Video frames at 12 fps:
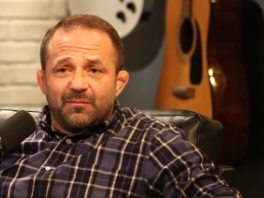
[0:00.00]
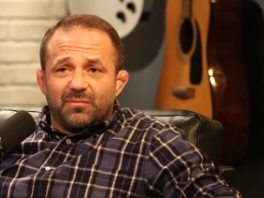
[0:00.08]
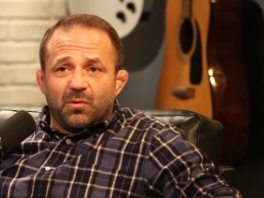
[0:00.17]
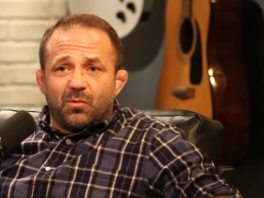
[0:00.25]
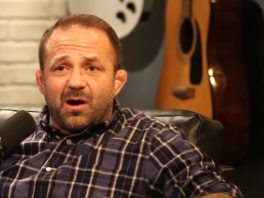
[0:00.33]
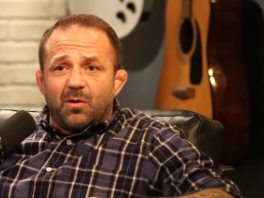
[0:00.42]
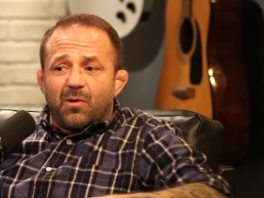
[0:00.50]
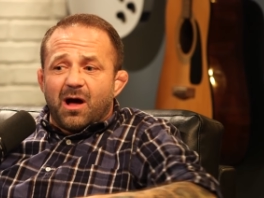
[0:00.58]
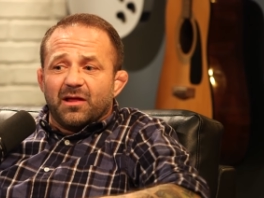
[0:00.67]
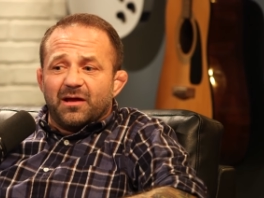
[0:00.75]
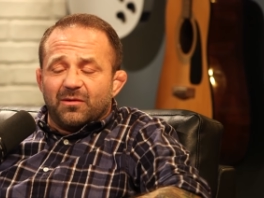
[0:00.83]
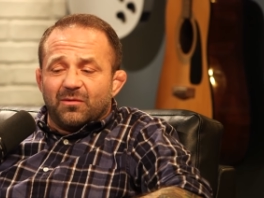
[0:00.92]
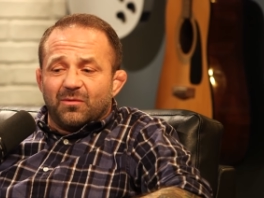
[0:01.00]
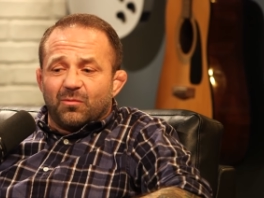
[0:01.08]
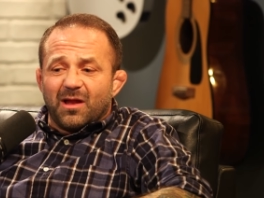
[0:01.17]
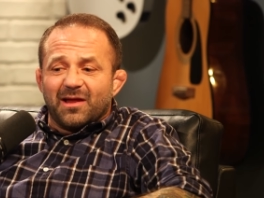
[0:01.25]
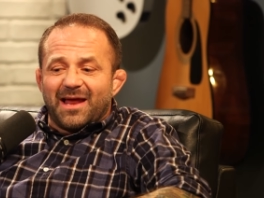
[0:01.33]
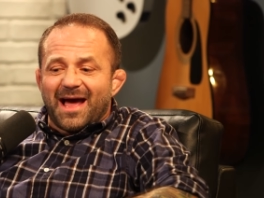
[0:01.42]
But wh- while it
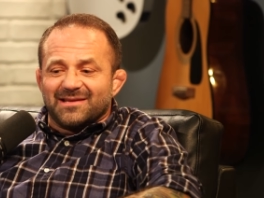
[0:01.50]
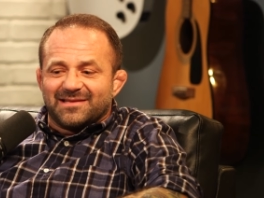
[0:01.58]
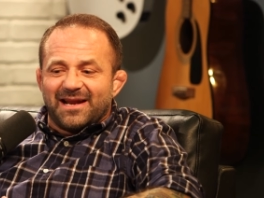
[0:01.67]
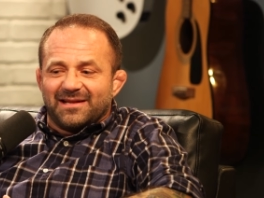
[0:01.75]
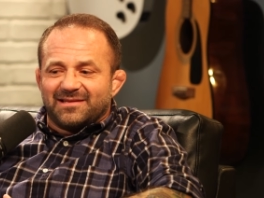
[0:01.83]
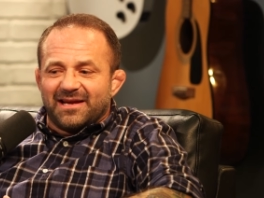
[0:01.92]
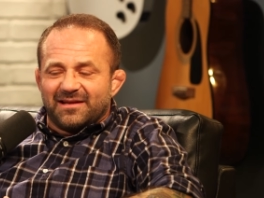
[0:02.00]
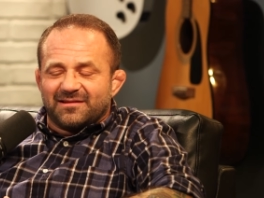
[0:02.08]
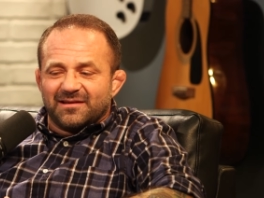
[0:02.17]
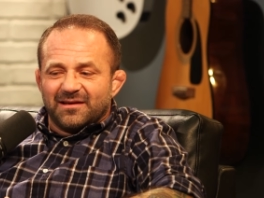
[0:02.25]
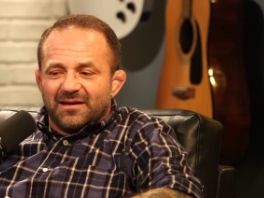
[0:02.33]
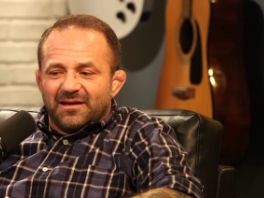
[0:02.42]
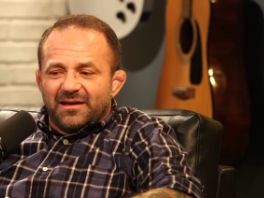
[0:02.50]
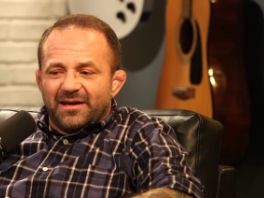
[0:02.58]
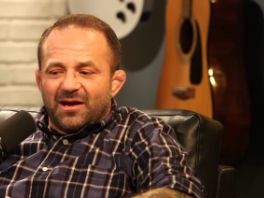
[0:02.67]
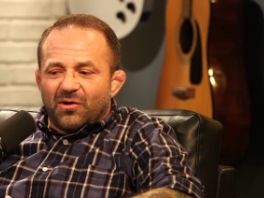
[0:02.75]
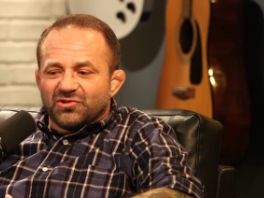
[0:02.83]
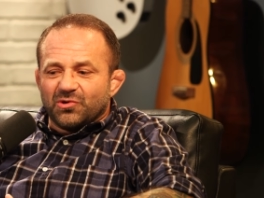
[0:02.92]
while it has that intent,
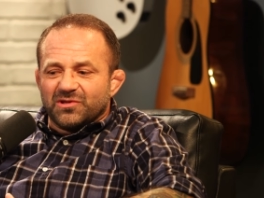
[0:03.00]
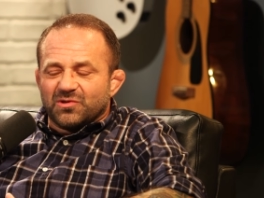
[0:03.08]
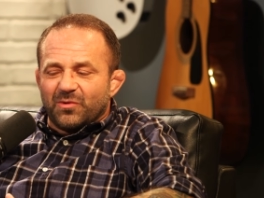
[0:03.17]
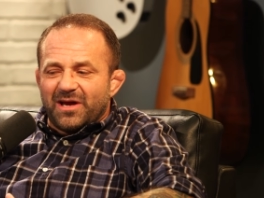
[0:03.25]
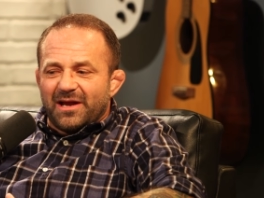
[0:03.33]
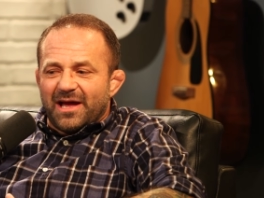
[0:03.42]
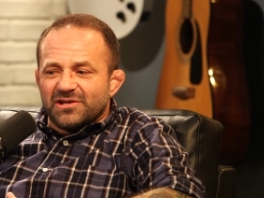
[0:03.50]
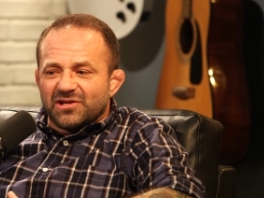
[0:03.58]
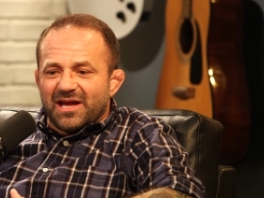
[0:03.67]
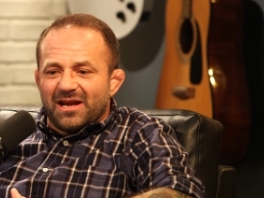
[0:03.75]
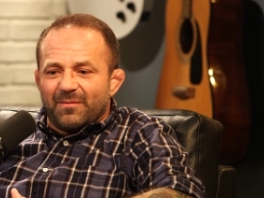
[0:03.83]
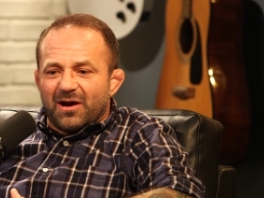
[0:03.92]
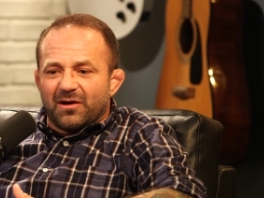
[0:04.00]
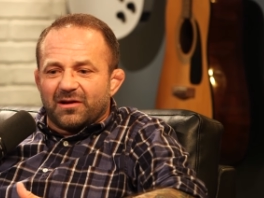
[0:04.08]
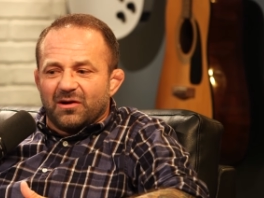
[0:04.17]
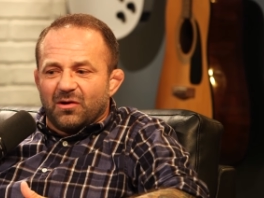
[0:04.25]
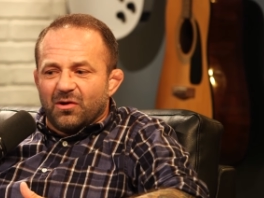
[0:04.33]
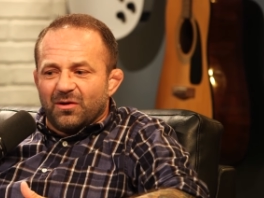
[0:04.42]
it also is a way to educate
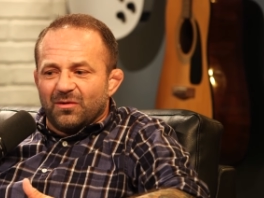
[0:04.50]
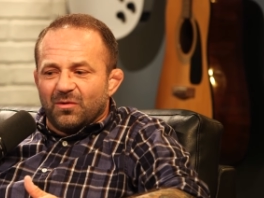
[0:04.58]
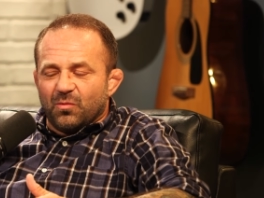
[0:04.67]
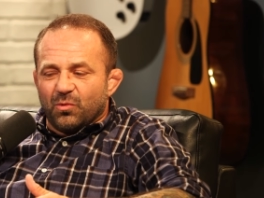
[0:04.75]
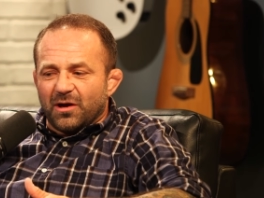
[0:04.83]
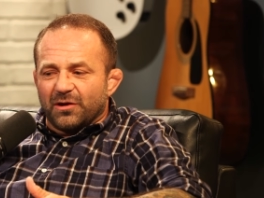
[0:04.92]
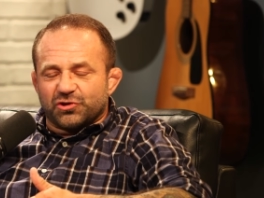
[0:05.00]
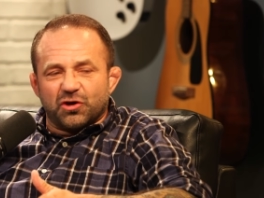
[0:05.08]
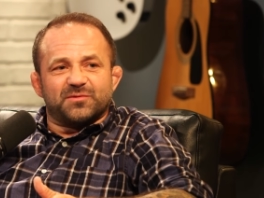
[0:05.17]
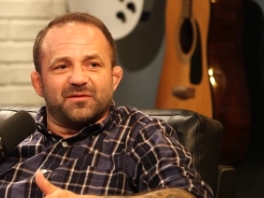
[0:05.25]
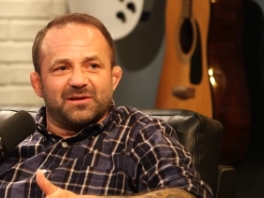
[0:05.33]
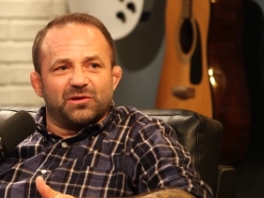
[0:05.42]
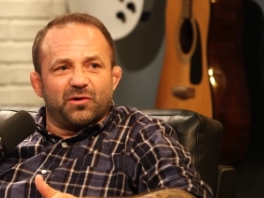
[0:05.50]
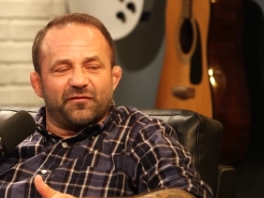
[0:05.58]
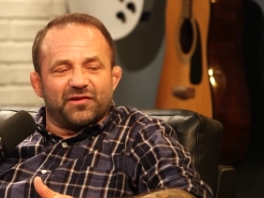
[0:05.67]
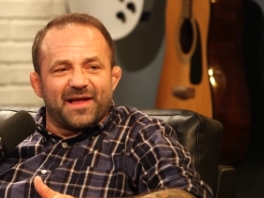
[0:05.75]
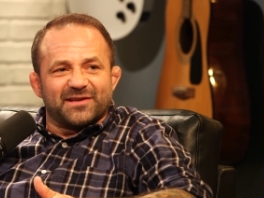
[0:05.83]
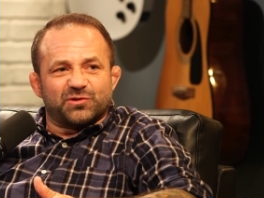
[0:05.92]
America on what our troops have been doing
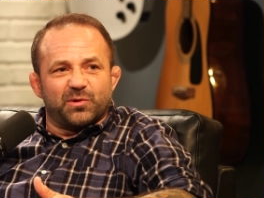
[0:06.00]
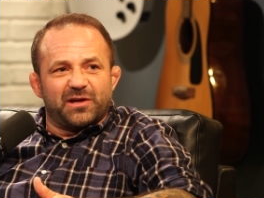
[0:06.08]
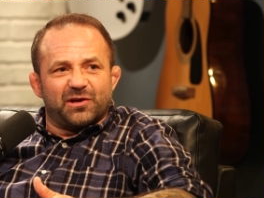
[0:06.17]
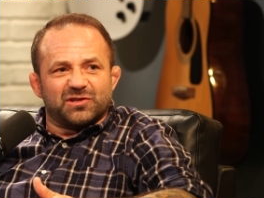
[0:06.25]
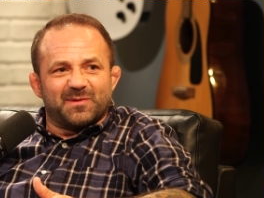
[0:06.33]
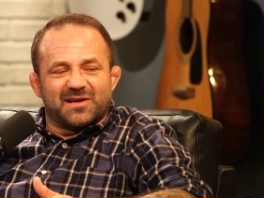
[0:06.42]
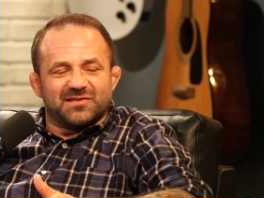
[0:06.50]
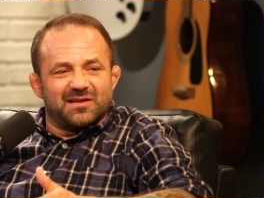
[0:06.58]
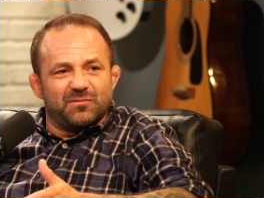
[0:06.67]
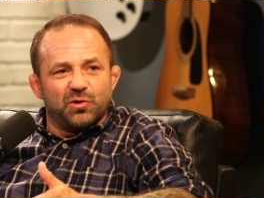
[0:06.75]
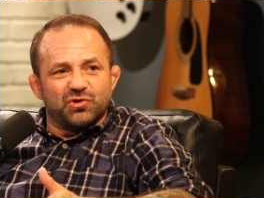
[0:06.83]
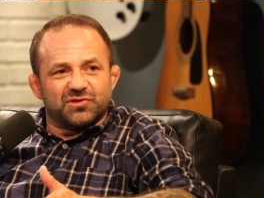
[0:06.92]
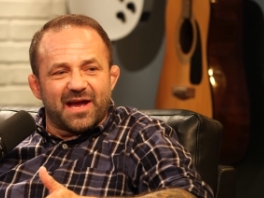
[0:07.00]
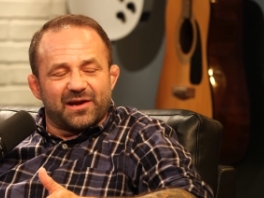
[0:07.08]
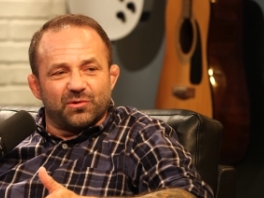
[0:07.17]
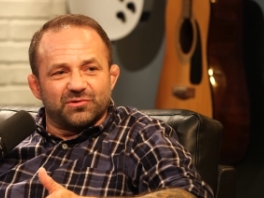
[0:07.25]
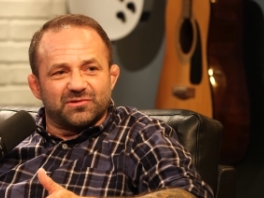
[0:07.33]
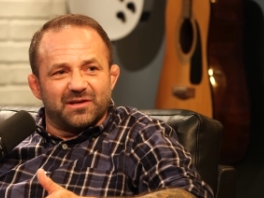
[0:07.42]
for the last 20 years because the news
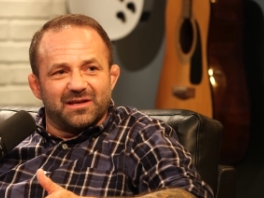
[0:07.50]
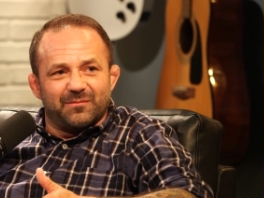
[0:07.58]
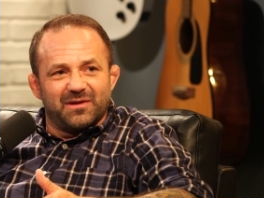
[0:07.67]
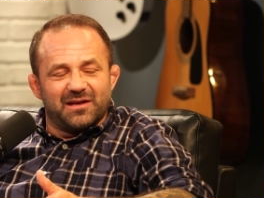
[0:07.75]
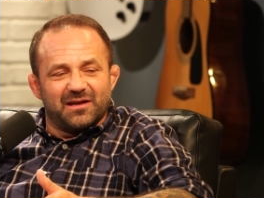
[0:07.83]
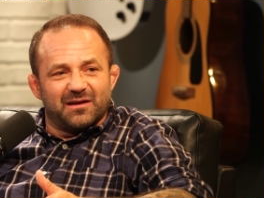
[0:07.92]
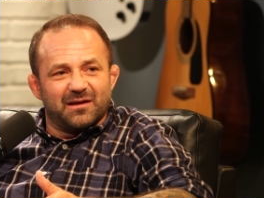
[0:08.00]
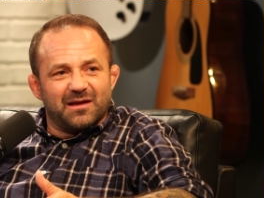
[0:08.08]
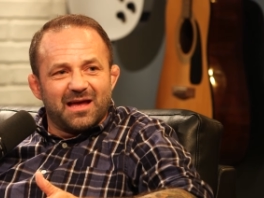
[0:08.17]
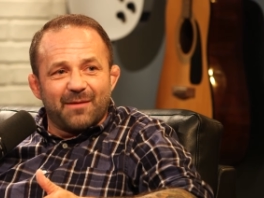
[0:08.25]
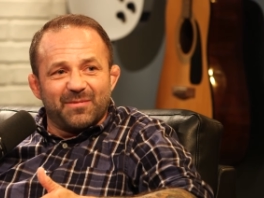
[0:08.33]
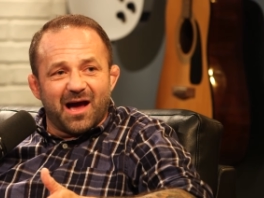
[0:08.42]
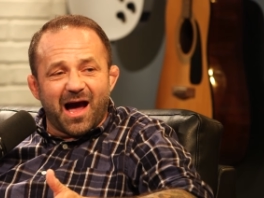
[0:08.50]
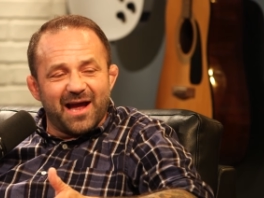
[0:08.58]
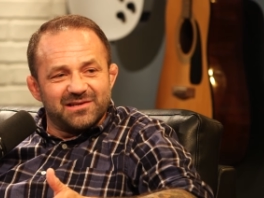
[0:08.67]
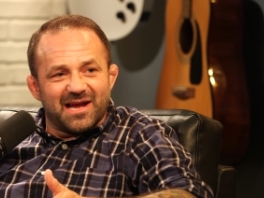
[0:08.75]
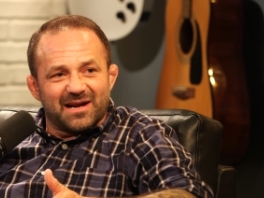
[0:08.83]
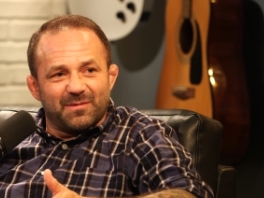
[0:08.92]
cycles in the media have been
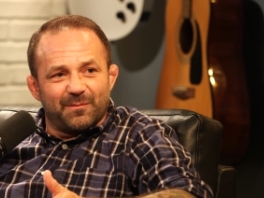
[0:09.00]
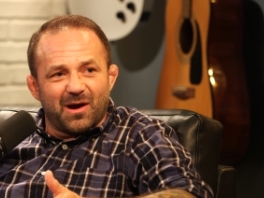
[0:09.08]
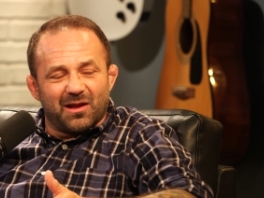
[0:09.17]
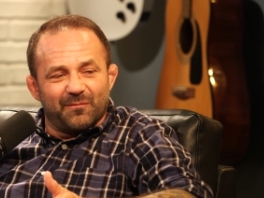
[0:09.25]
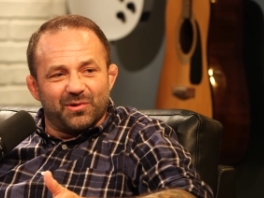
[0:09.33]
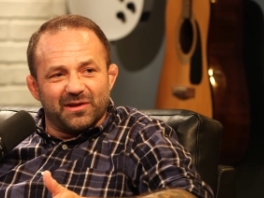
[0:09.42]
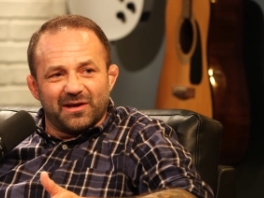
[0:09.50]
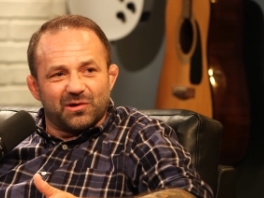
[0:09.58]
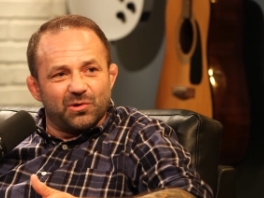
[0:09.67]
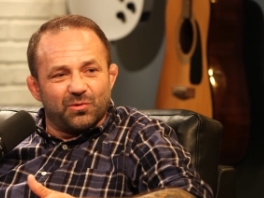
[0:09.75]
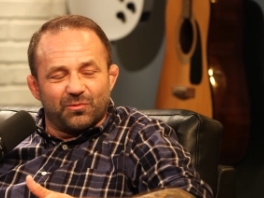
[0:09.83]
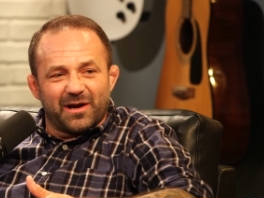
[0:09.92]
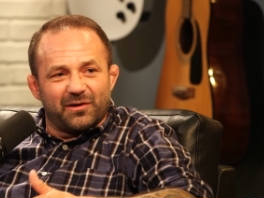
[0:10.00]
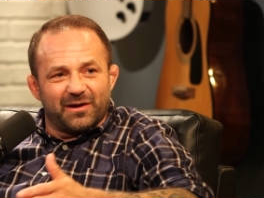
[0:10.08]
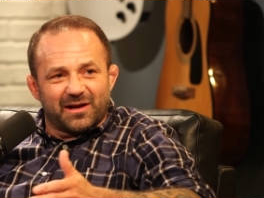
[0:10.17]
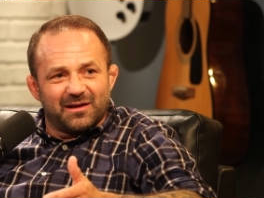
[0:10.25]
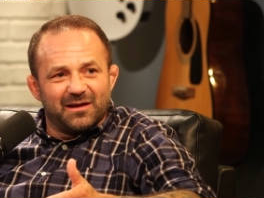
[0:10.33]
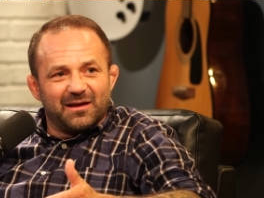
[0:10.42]
hijacked by political
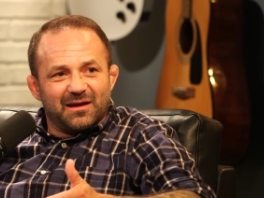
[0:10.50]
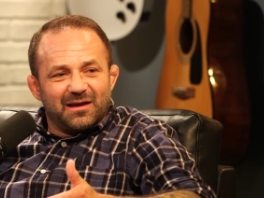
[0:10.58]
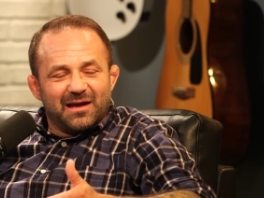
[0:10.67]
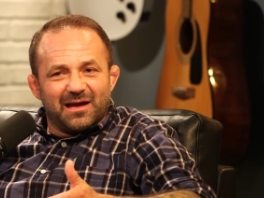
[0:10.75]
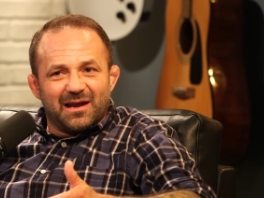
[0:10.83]
rhetoric mm.